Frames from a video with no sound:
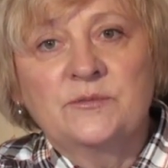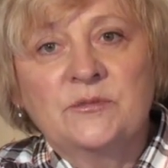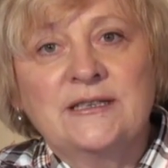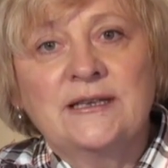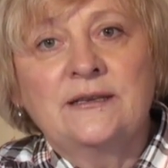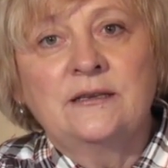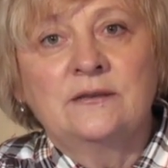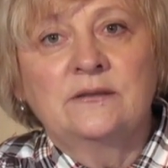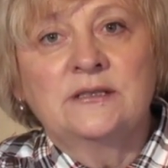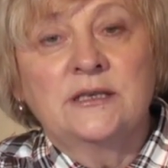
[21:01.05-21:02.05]
the
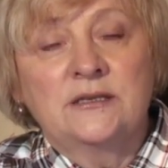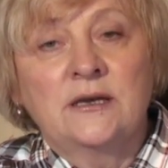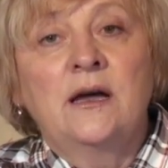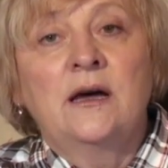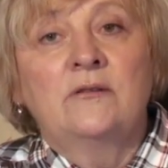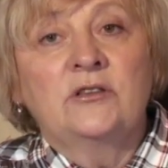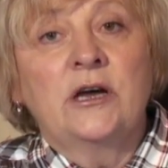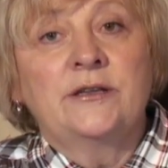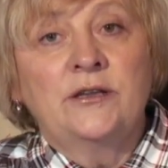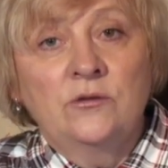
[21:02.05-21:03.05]
system.
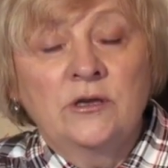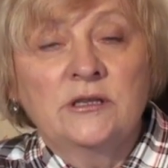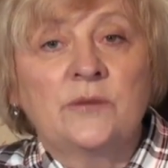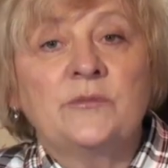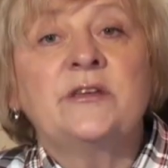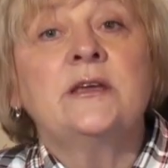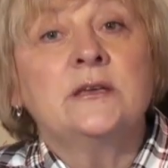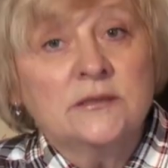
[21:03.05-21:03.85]
No wonder people and